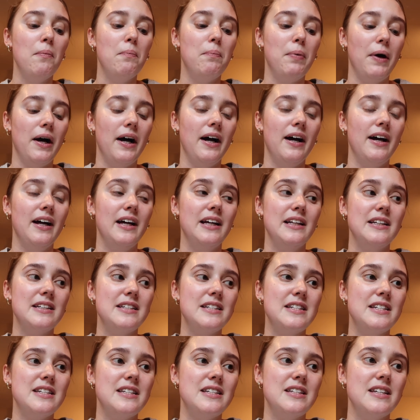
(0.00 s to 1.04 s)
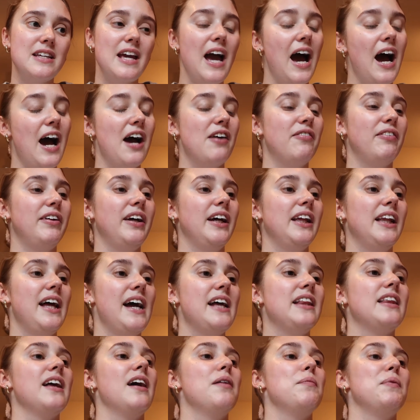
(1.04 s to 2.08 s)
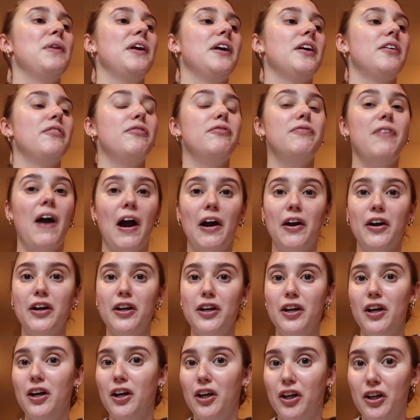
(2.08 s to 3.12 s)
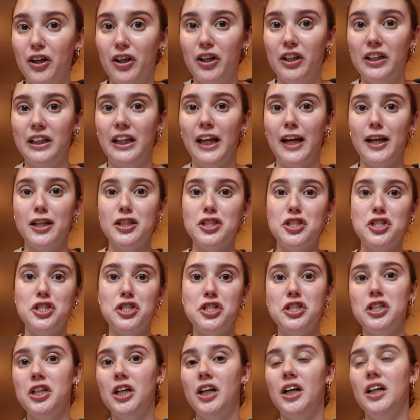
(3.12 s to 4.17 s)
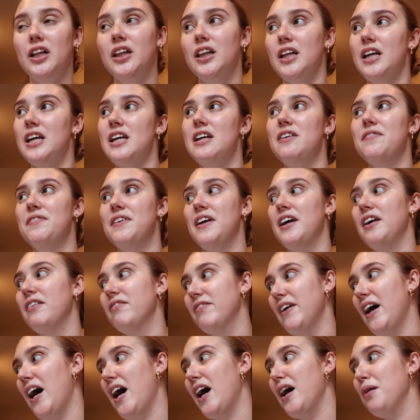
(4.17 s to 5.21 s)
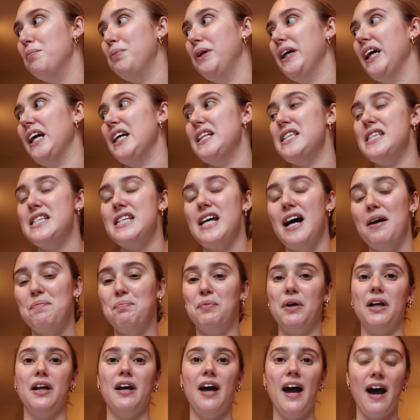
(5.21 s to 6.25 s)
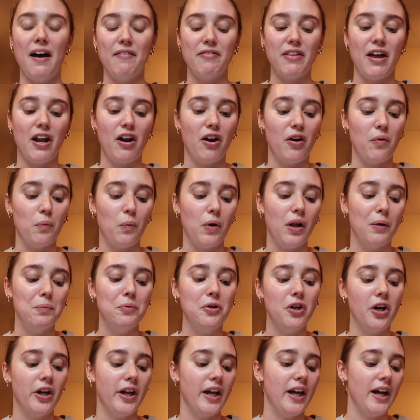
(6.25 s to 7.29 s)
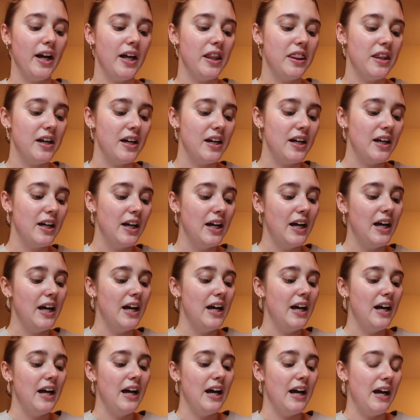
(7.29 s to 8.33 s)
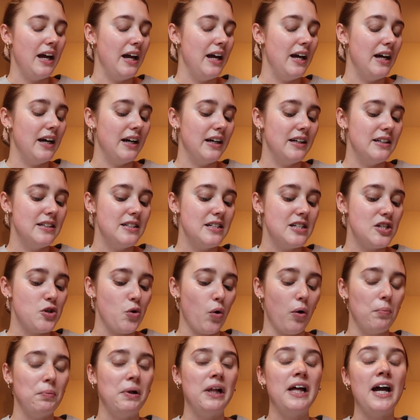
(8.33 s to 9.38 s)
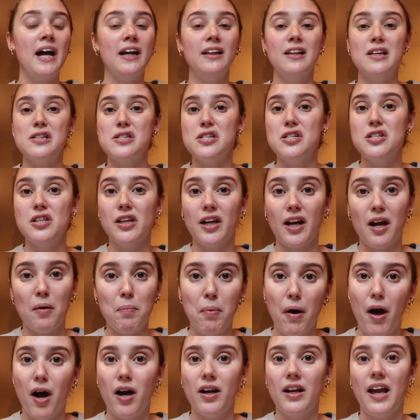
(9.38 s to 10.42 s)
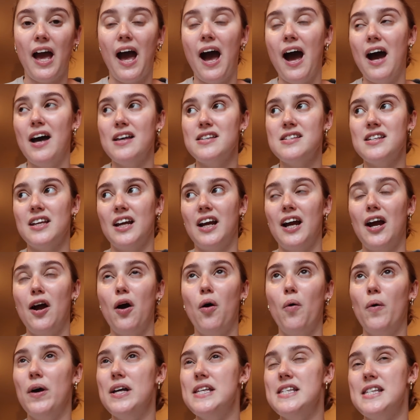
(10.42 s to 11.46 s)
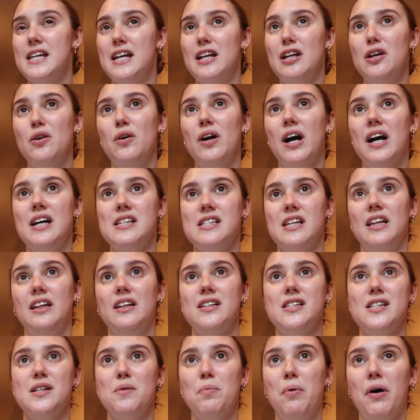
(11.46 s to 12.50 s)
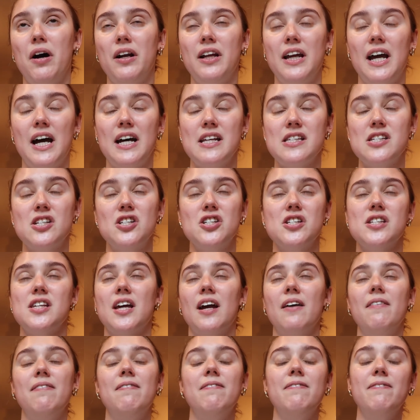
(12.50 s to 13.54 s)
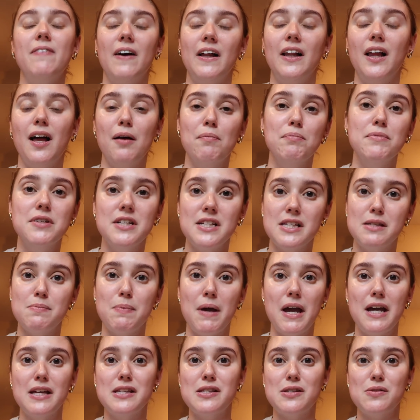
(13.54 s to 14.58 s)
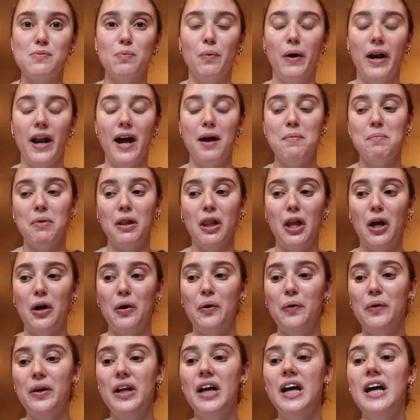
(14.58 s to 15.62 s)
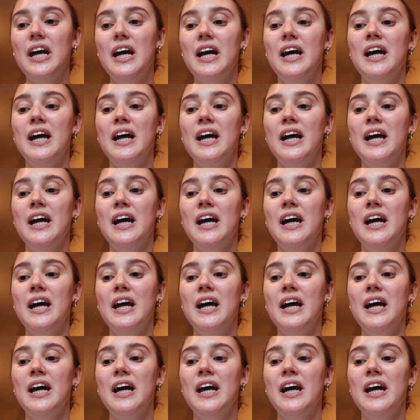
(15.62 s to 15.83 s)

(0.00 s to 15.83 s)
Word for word: But yeah, I really like them, and they're a very good like chill evening vibe. Like I'm gonna have that on while I'm cooking, I think. And normally I listen to like a podcast, like I always say to you guys, I listen to podcasts to just like fill empty space when I'm alone.